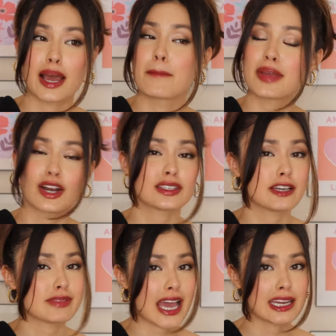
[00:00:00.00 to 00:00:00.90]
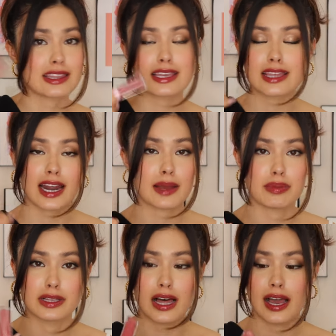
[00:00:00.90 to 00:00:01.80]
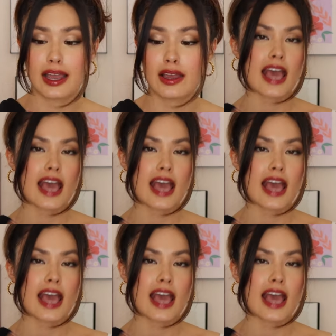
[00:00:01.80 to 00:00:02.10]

bare lips, anything that I apply.